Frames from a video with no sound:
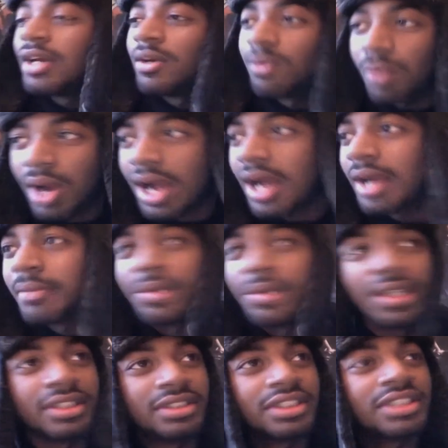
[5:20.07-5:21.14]
Why?
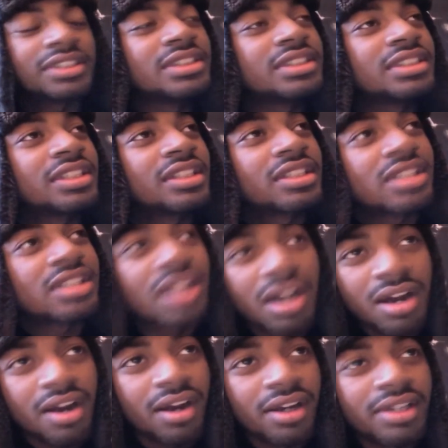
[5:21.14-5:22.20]
Because this is the
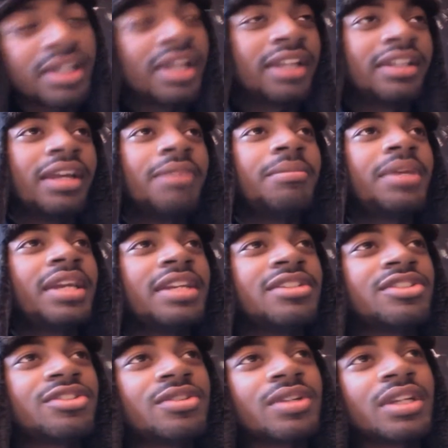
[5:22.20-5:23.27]
card that made
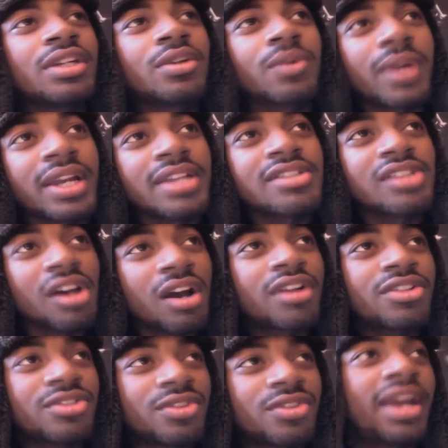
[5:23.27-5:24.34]
shooting
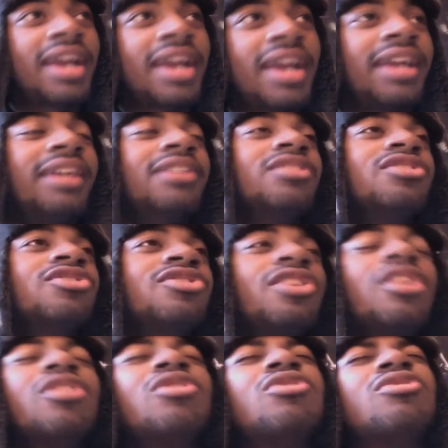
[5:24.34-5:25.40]
Quasar Dragon
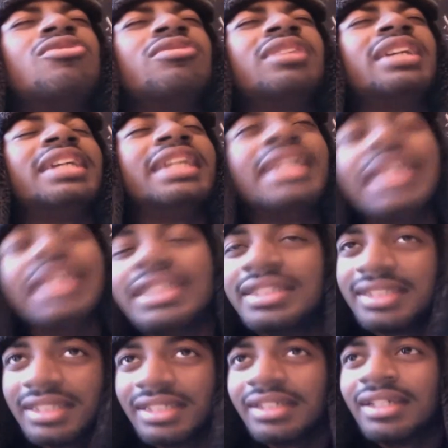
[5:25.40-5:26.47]
so easy.